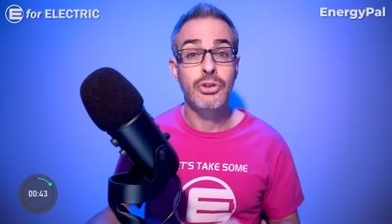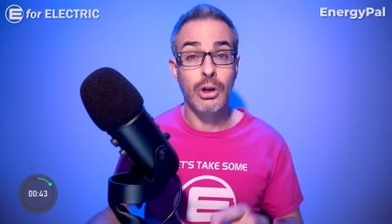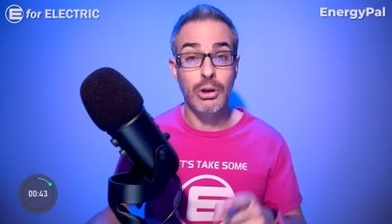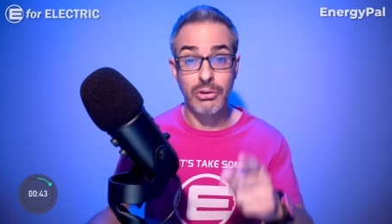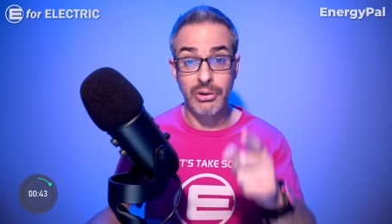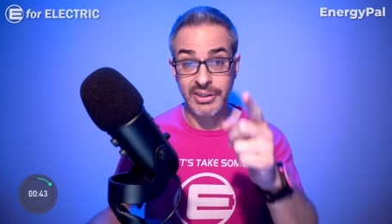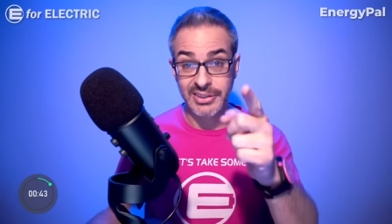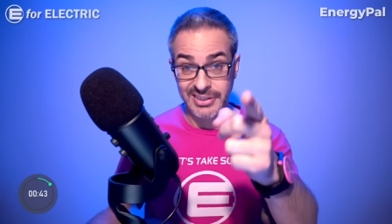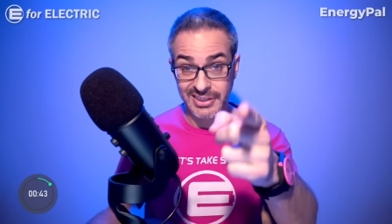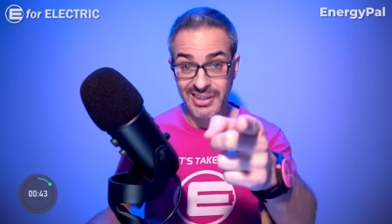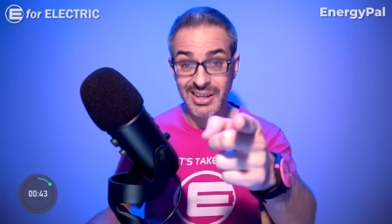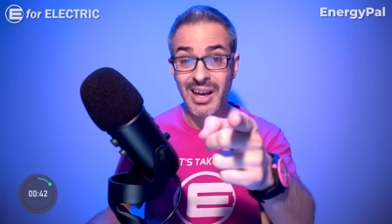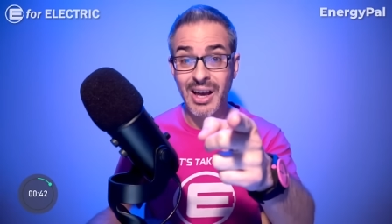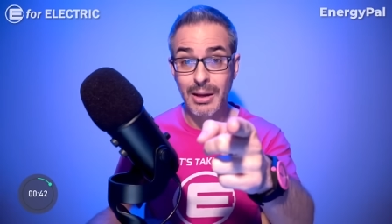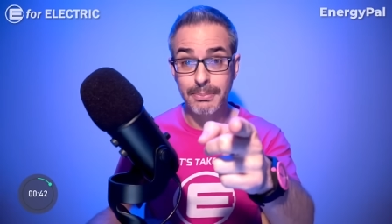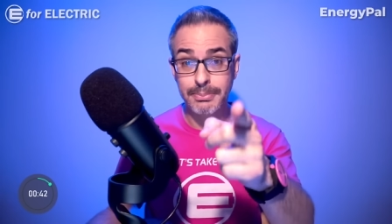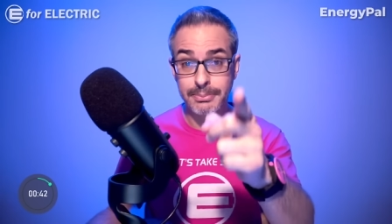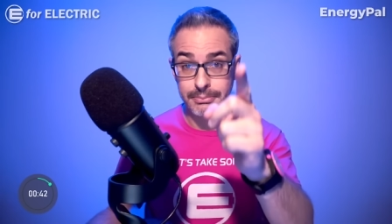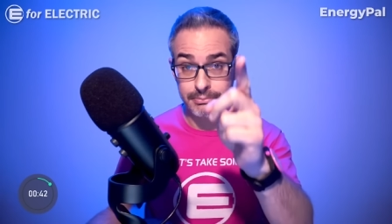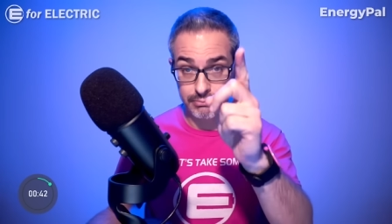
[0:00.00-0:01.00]
so listen
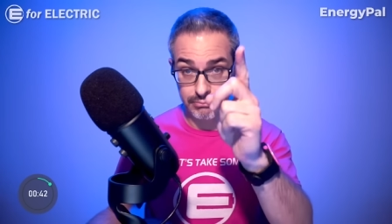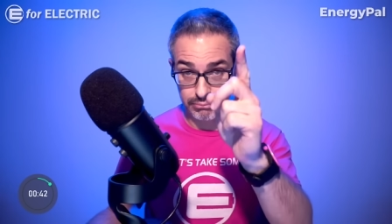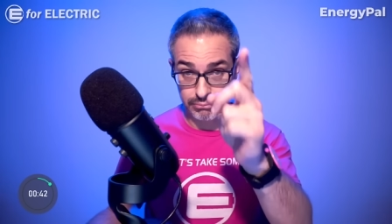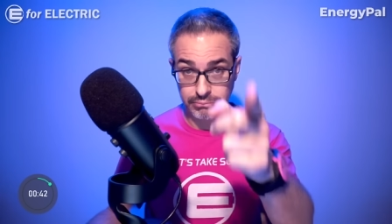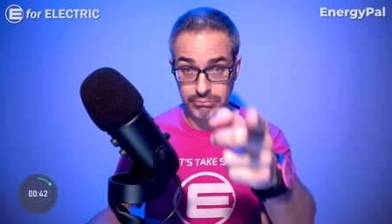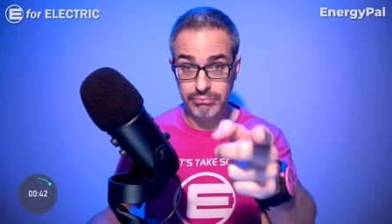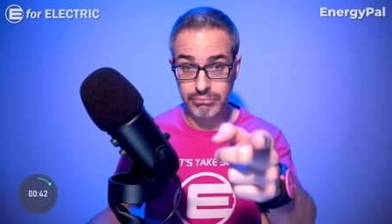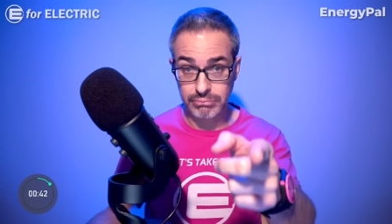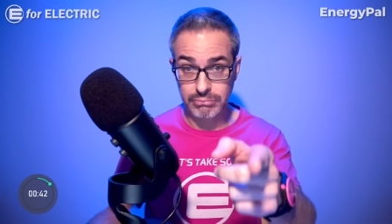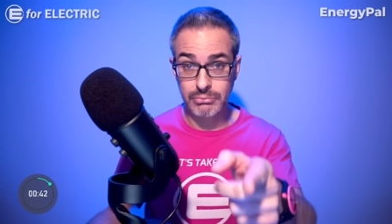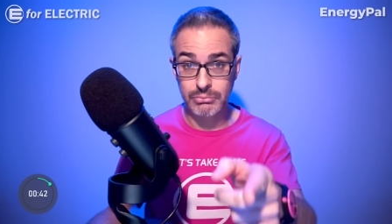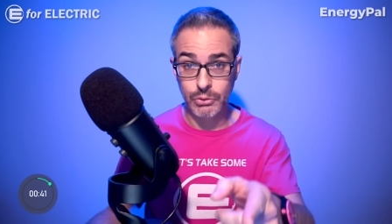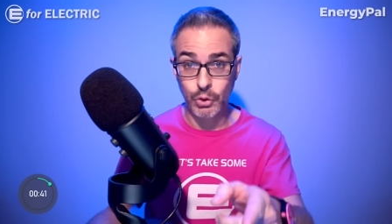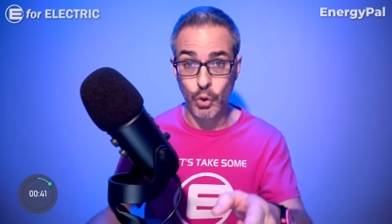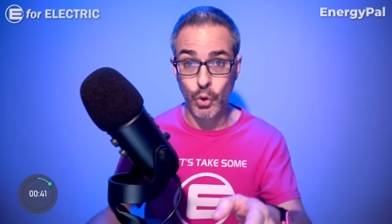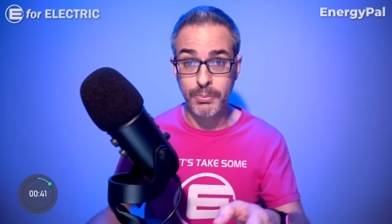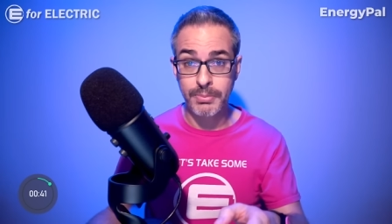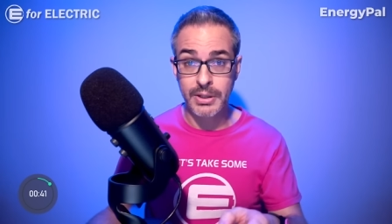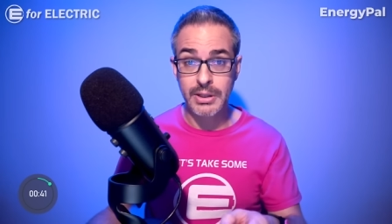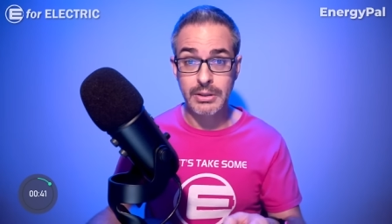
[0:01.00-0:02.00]
up,
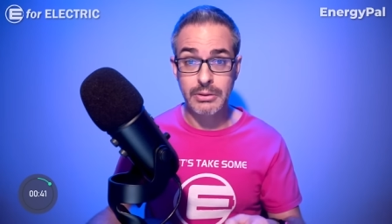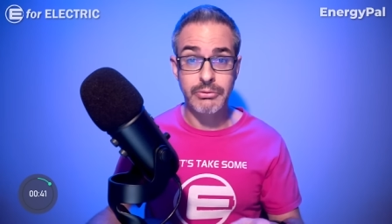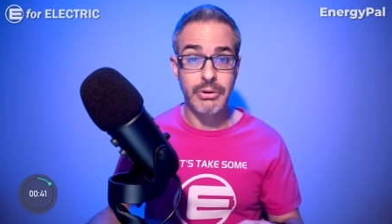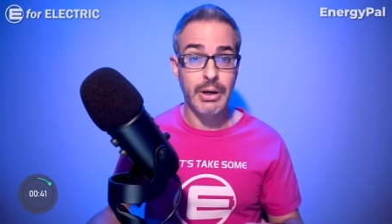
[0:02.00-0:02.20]
Uber